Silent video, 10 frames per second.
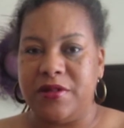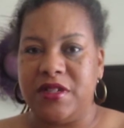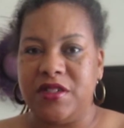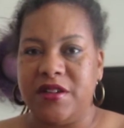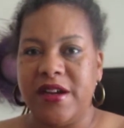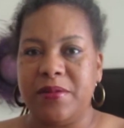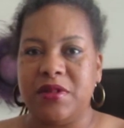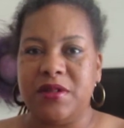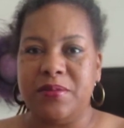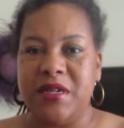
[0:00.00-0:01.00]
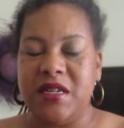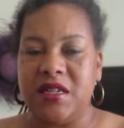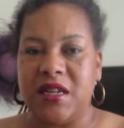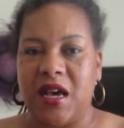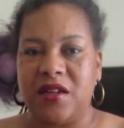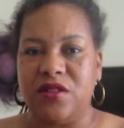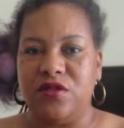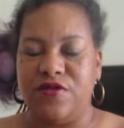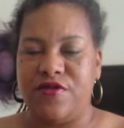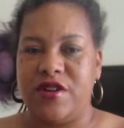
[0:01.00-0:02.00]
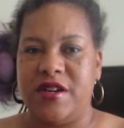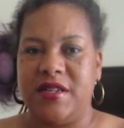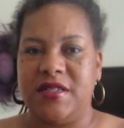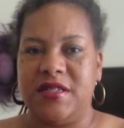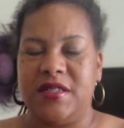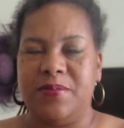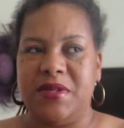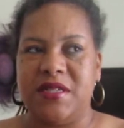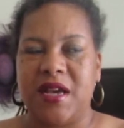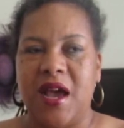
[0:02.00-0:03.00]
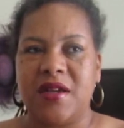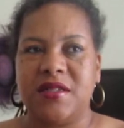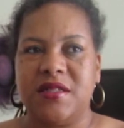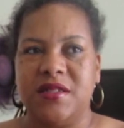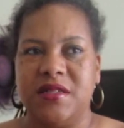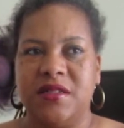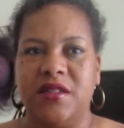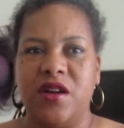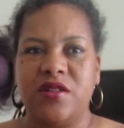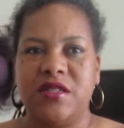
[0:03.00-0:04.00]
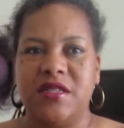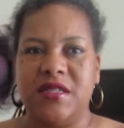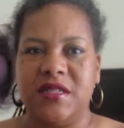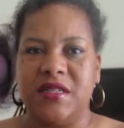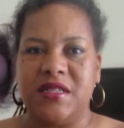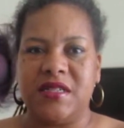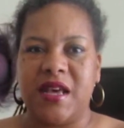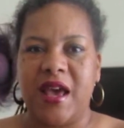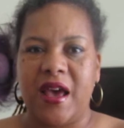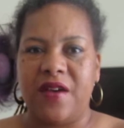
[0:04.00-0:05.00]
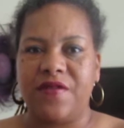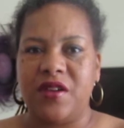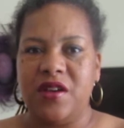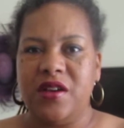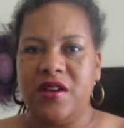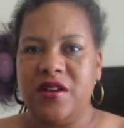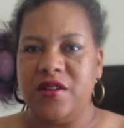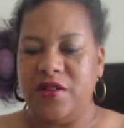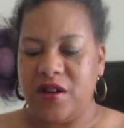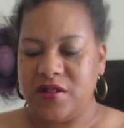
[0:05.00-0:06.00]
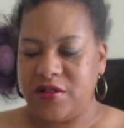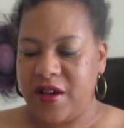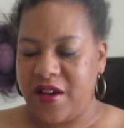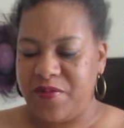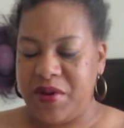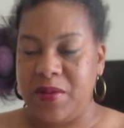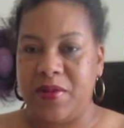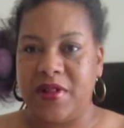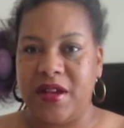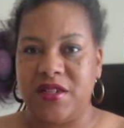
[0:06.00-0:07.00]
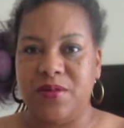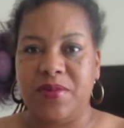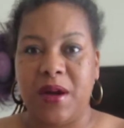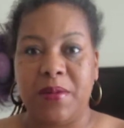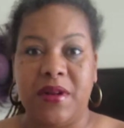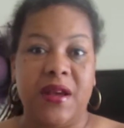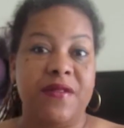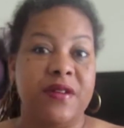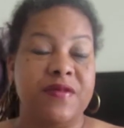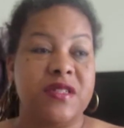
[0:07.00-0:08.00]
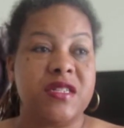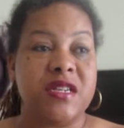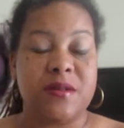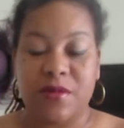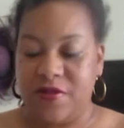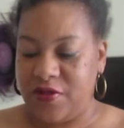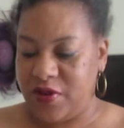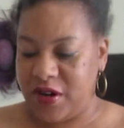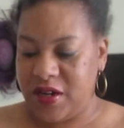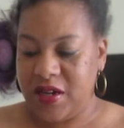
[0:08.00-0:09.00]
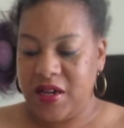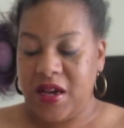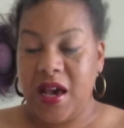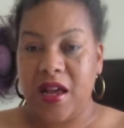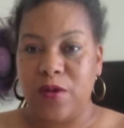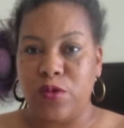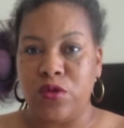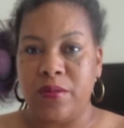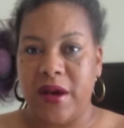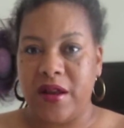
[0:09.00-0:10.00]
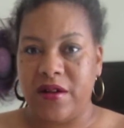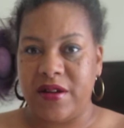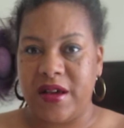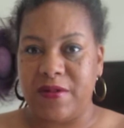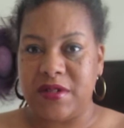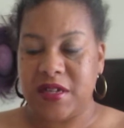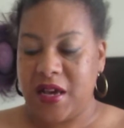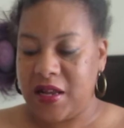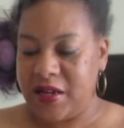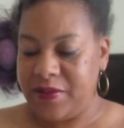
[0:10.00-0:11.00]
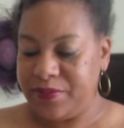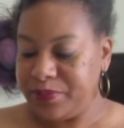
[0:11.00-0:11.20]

is you're able to meet a lot of new friends. Besides the nurses and the staff, you also have people that you probably never even seen before. I had a roommate, her name was Kelly.